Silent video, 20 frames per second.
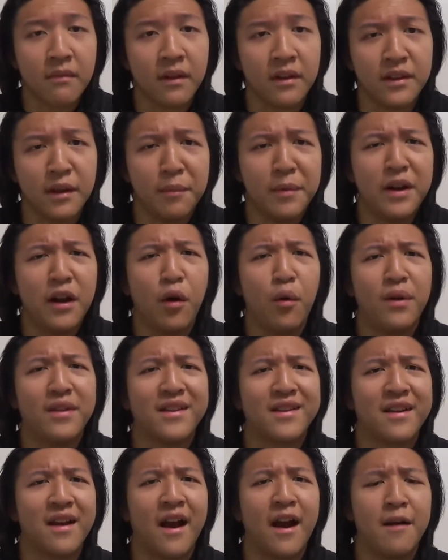let me know in
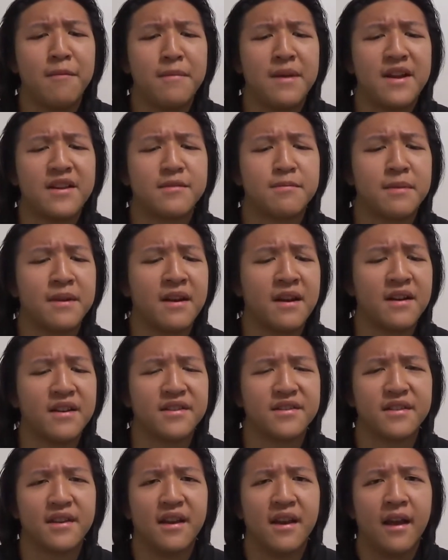the comments
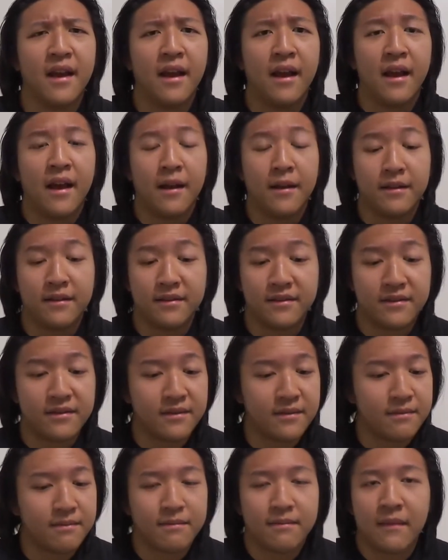because
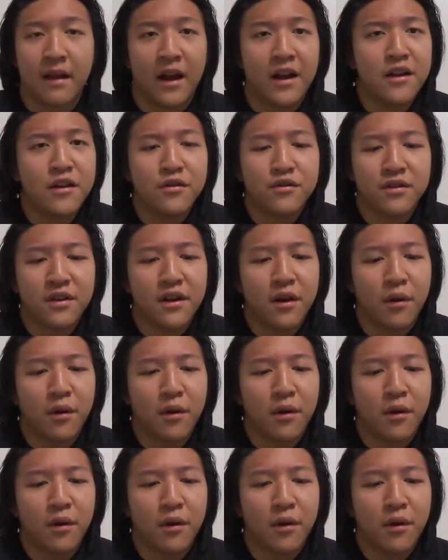I usually